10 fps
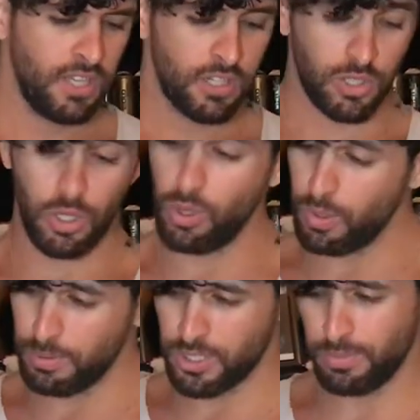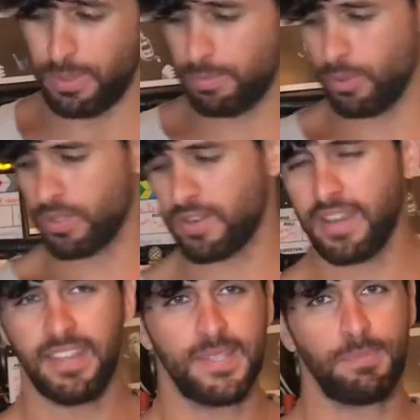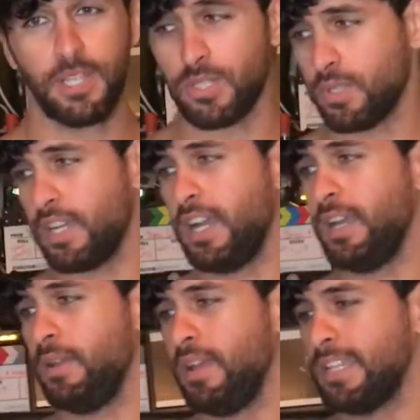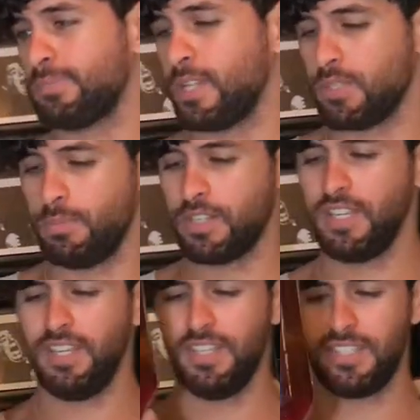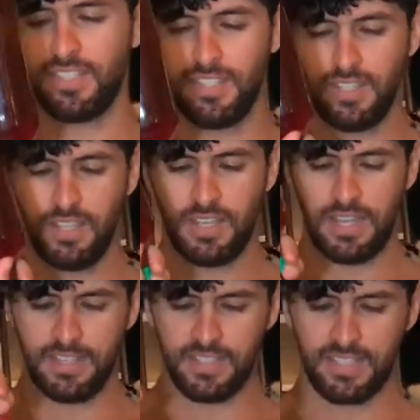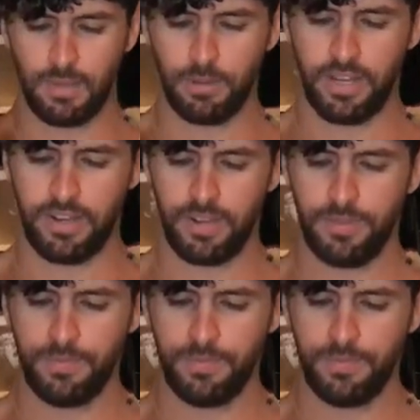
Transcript: because a whole bunch of people are drinking espresso time, espresso martinis in the summer here.